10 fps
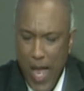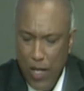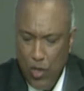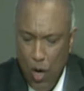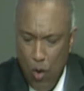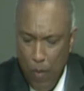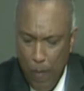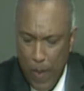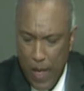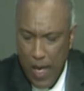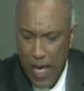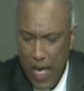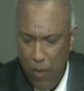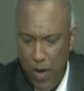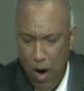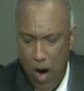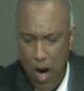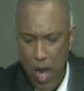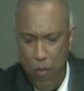And so here we are,